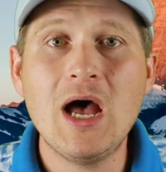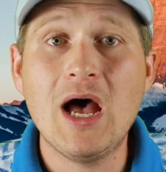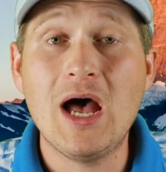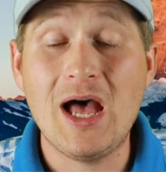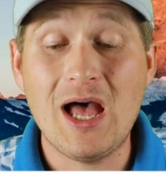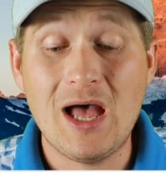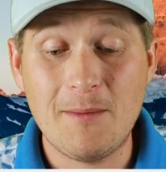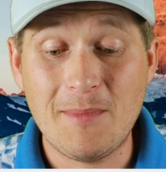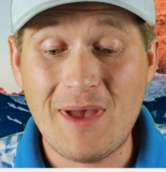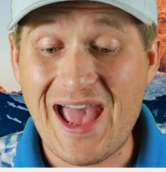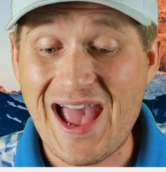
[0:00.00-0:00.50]

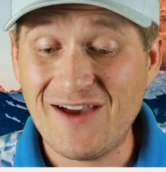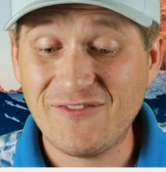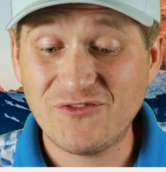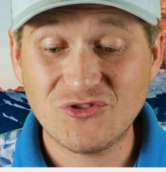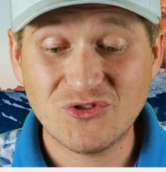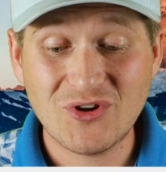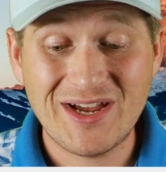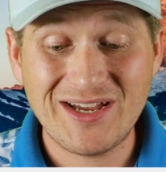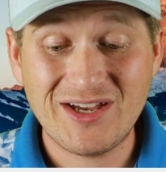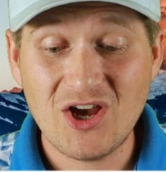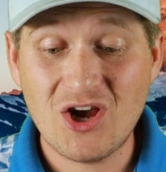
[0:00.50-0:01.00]

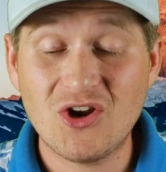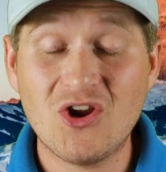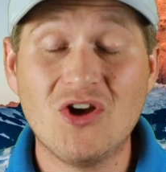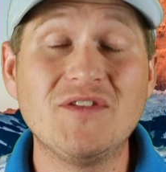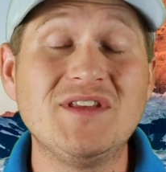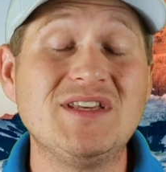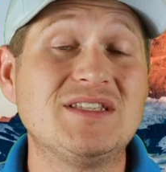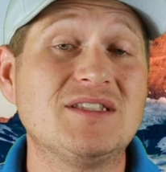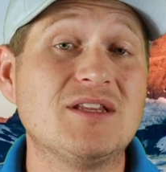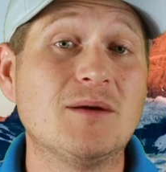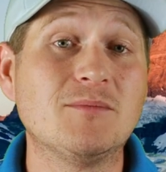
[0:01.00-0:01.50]
After I got all
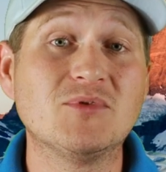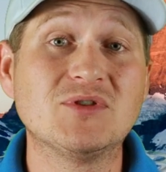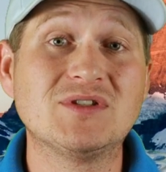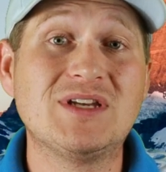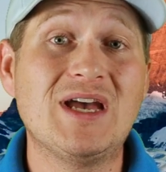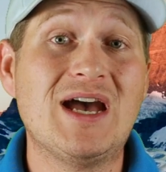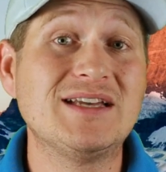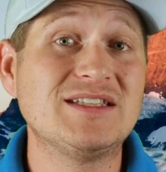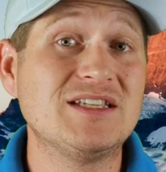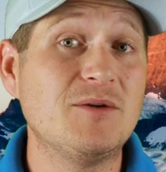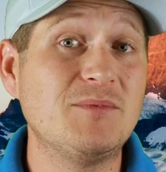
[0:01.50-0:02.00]
these numbers,
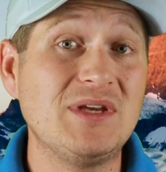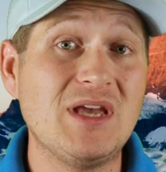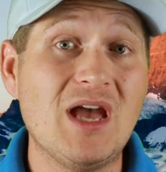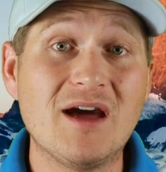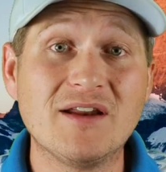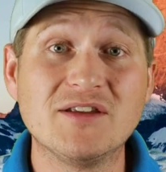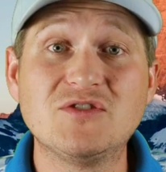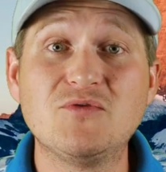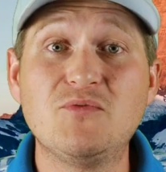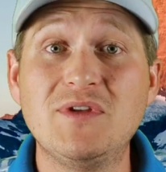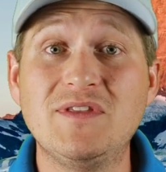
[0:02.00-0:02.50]
guys, I'll be
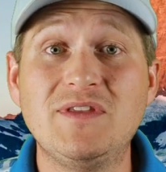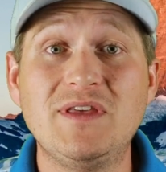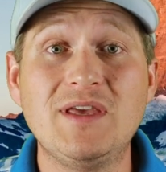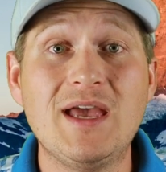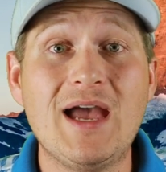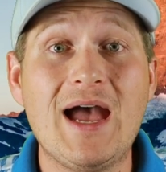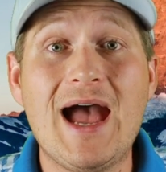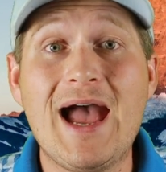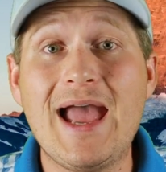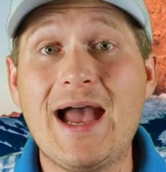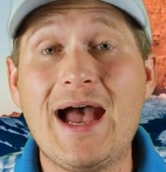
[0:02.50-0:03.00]
honest with you,
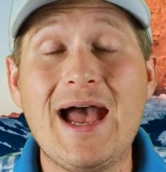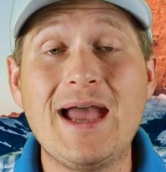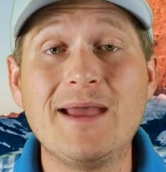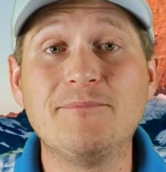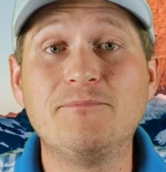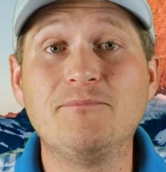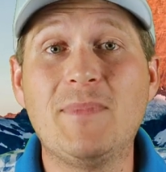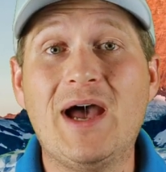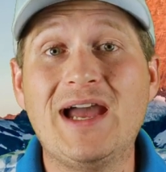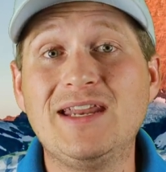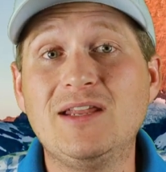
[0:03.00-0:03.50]

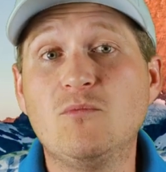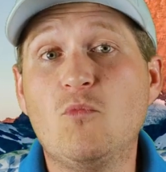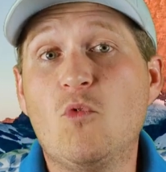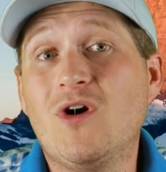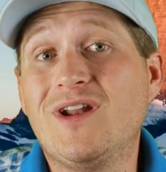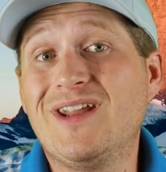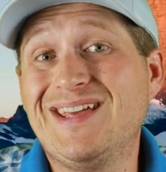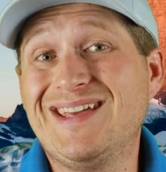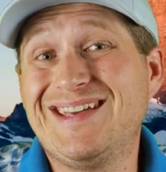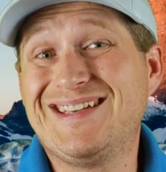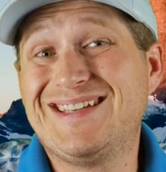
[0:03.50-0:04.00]
I didn't
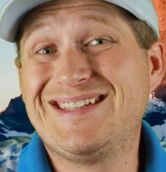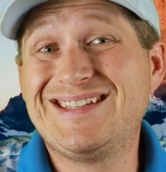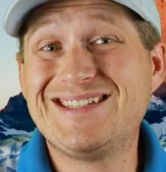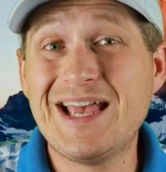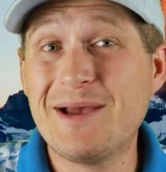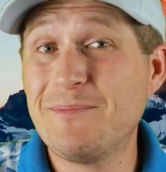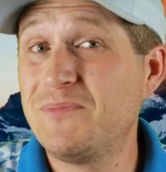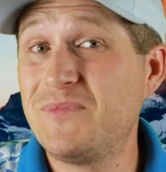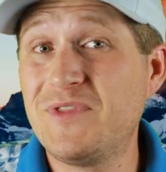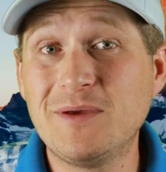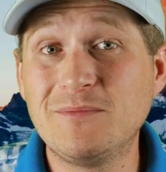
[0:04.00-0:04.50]
want to
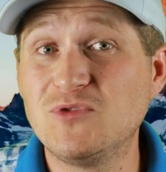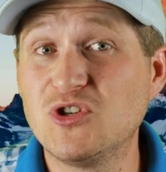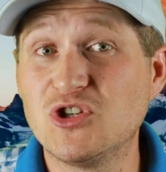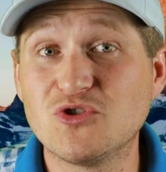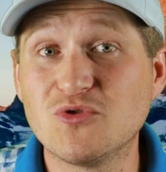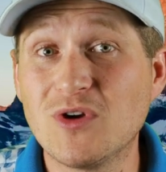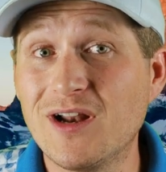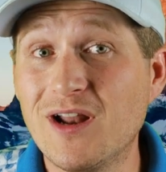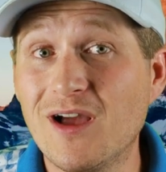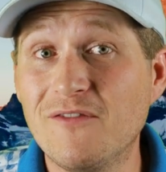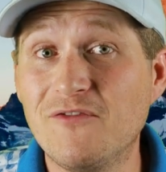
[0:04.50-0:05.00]
accept them just
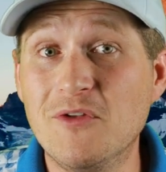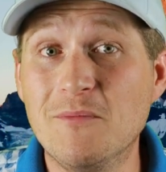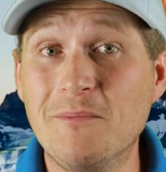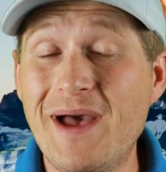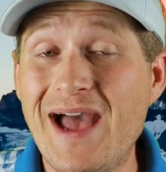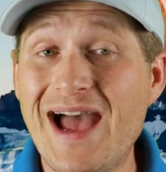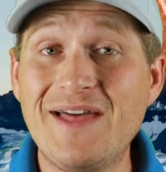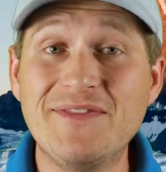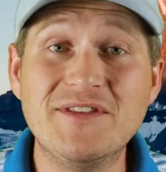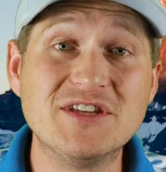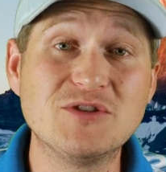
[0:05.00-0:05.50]
right off the
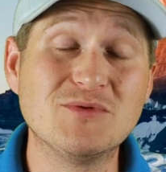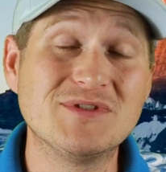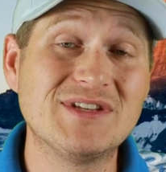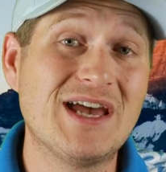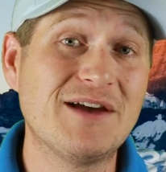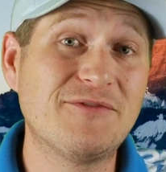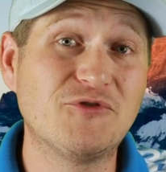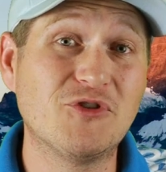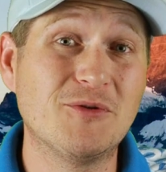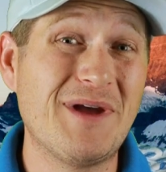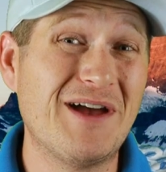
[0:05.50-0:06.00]
bat. This was
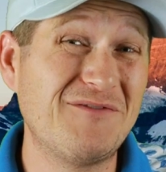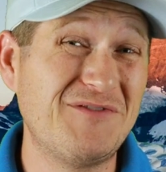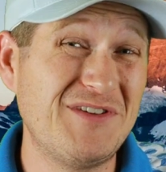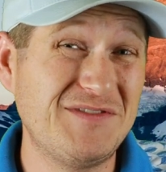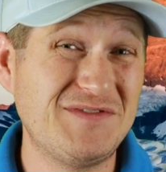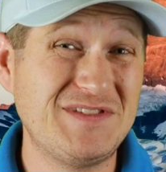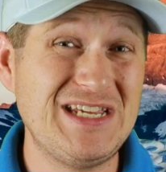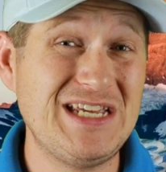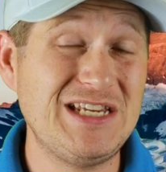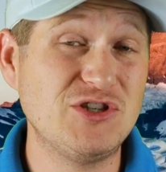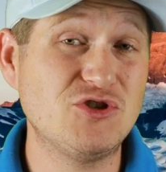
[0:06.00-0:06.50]
after about
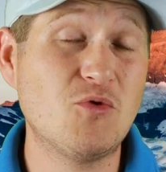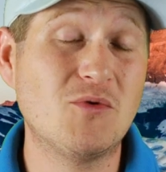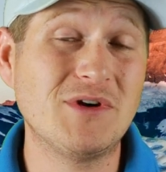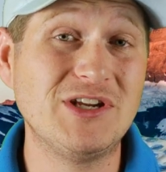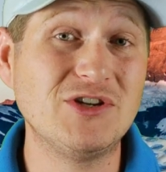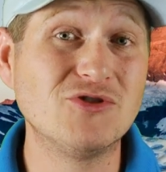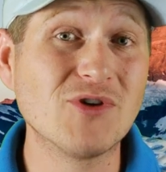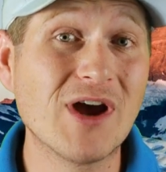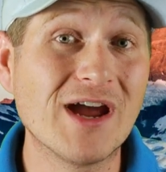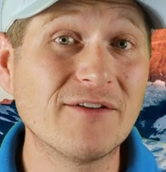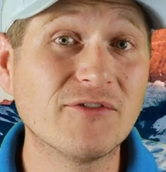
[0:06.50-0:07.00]
15, 20
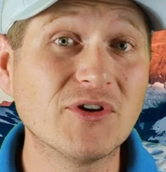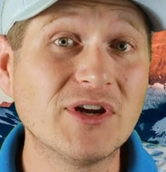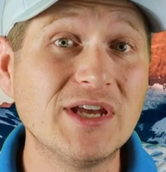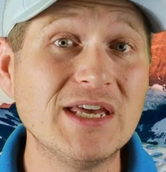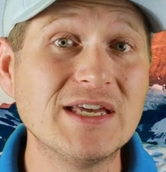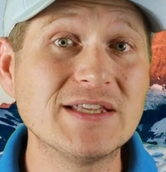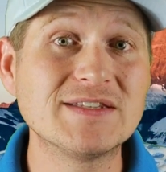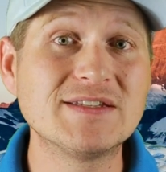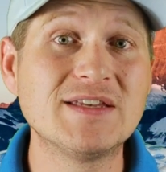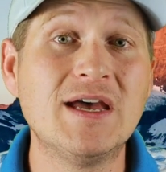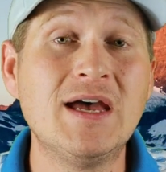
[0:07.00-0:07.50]
driver
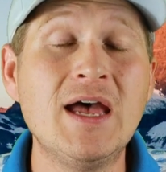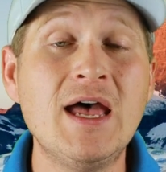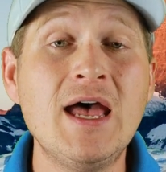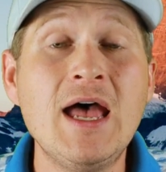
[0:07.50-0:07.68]
hits.